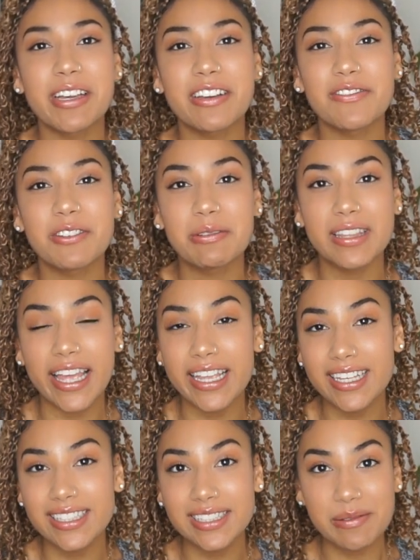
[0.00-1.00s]
If you
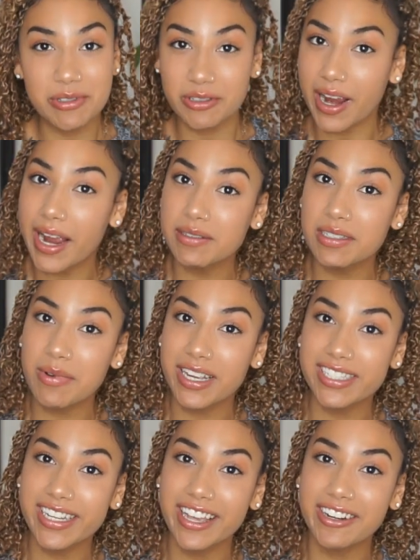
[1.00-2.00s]
like it, subscribe to
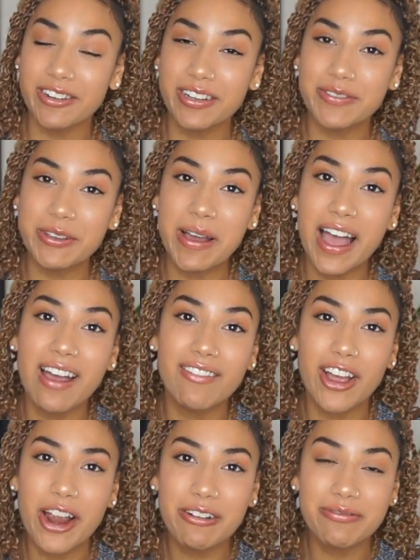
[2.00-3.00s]
my channel if you
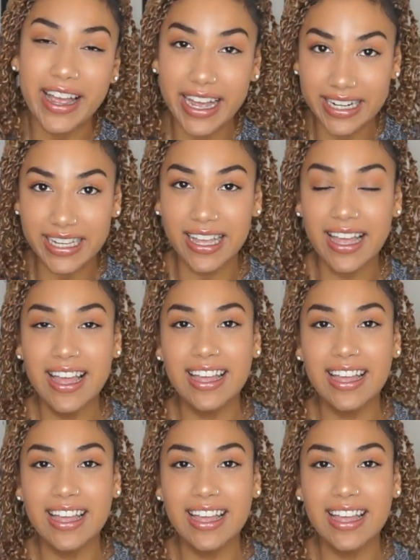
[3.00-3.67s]
haven't already.